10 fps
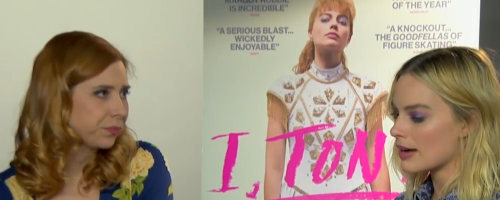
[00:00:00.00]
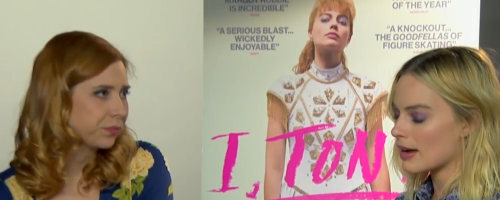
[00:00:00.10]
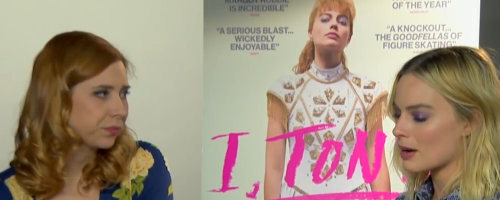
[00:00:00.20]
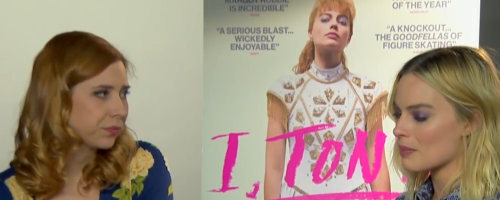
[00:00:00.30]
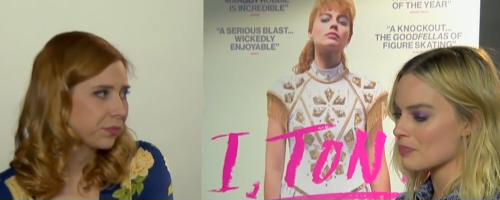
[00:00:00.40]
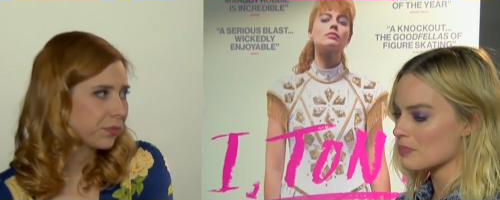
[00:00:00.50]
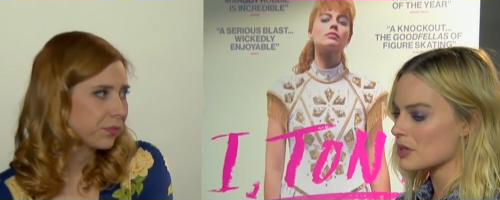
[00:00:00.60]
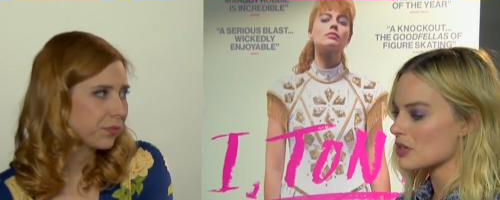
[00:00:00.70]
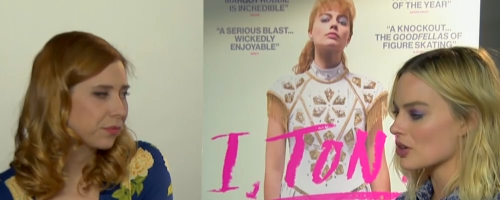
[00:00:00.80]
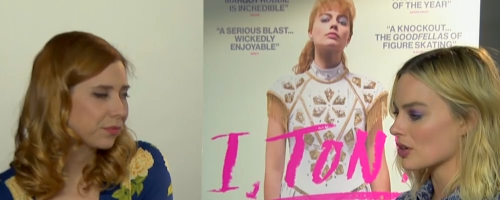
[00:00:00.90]
Speaker 1: Um,
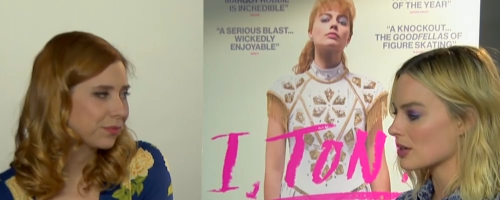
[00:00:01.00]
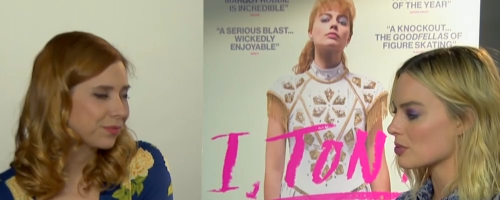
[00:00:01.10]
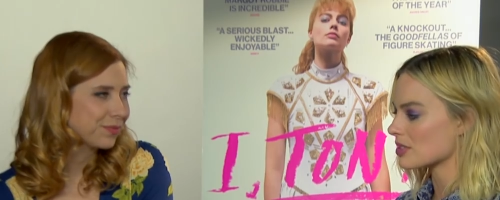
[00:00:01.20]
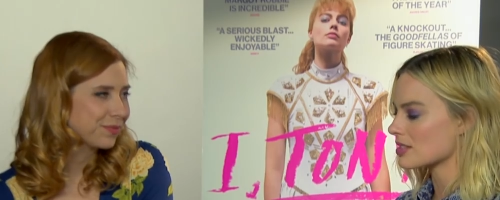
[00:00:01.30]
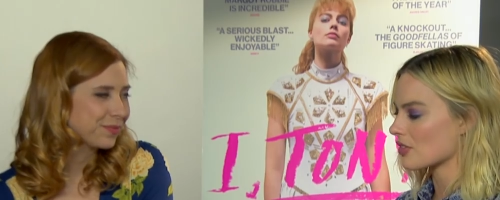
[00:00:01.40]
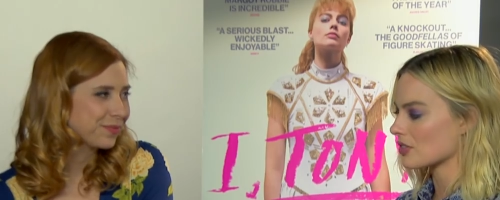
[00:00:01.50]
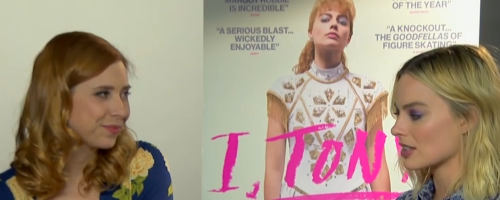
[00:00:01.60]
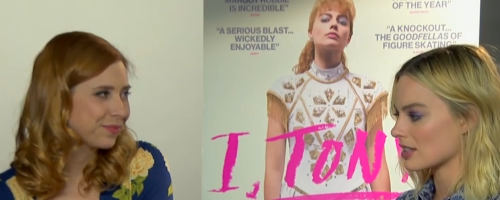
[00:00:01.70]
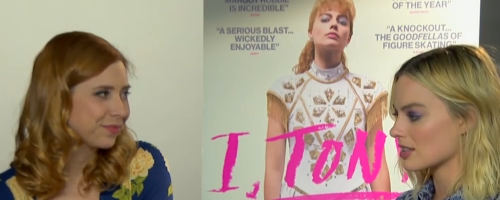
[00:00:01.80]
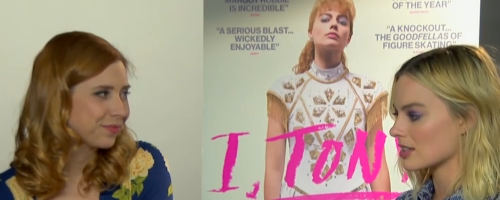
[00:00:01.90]
but no, it was
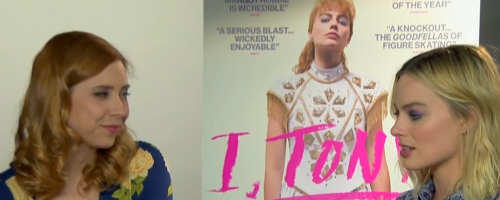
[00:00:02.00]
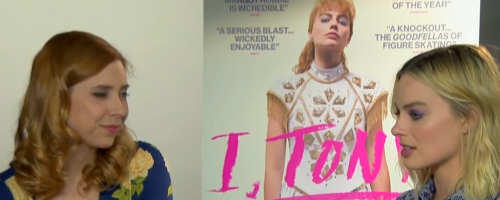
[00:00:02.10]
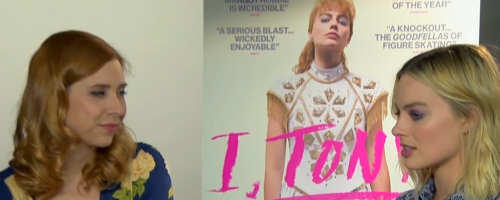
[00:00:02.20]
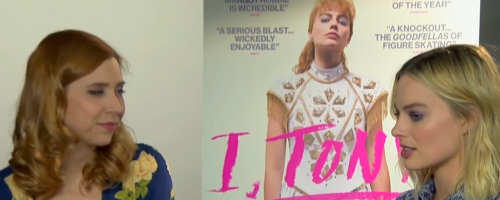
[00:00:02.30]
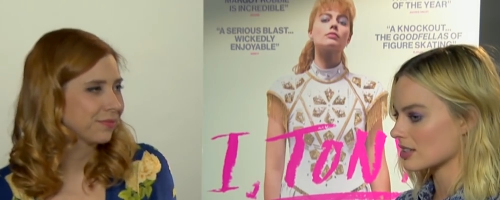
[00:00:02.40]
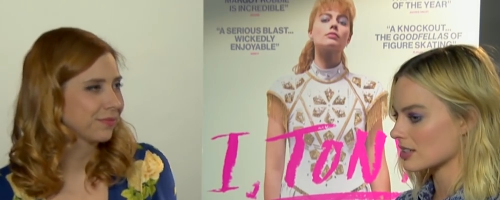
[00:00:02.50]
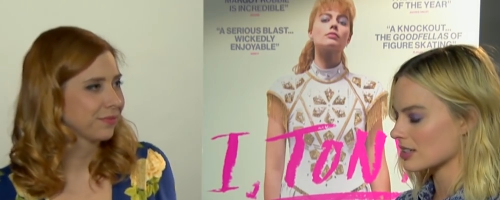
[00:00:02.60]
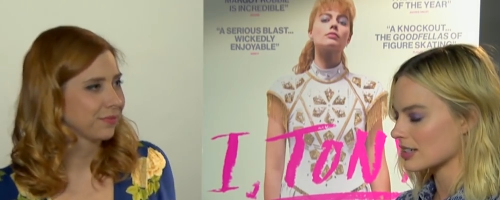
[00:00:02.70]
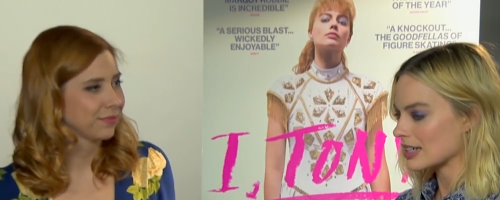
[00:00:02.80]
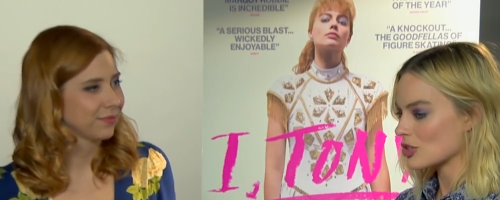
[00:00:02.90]
definitely the
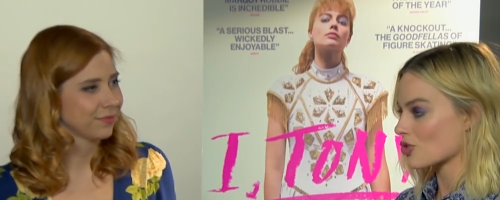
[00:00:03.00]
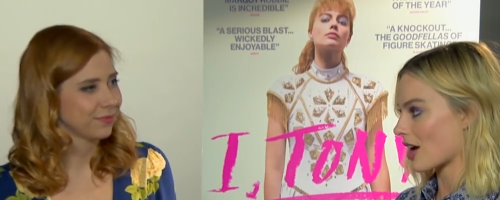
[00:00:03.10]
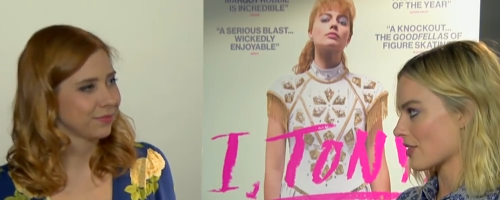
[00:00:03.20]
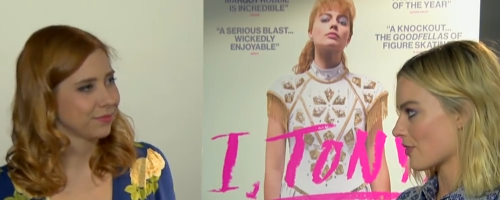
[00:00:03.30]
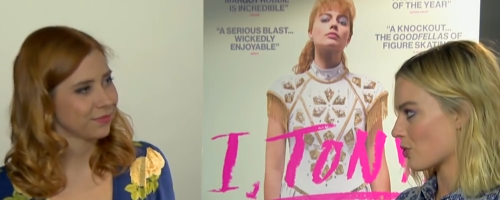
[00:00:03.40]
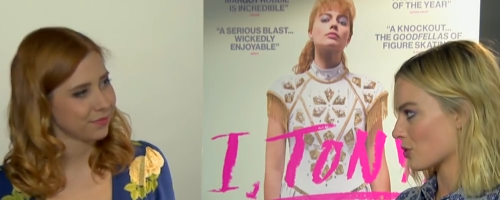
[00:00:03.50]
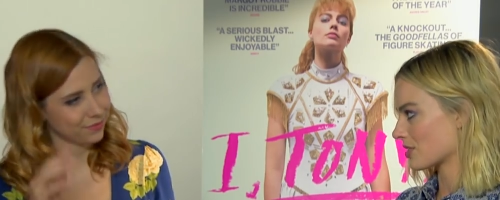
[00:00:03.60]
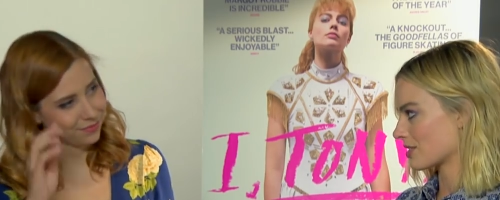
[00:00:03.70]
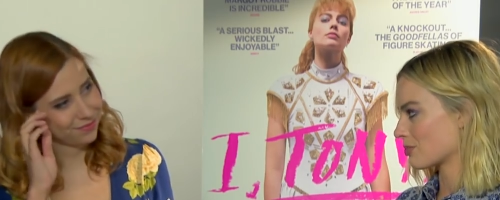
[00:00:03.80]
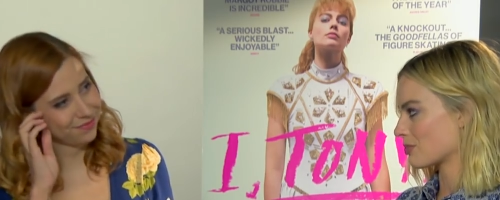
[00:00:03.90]
the driving
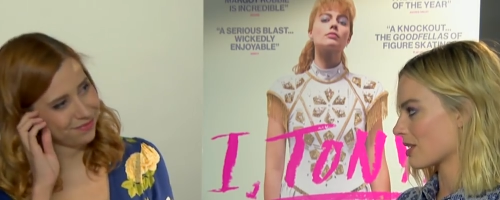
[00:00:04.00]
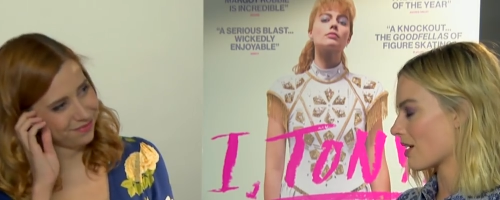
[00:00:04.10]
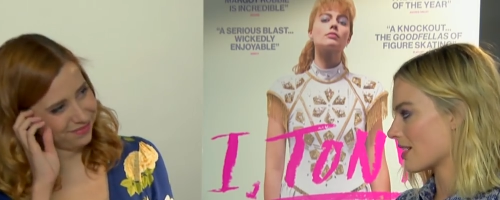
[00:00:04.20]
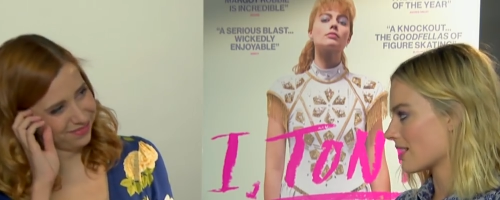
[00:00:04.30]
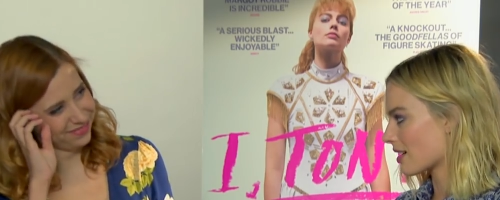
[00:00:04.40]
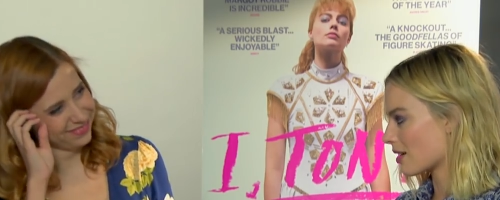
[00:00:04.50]
force behind our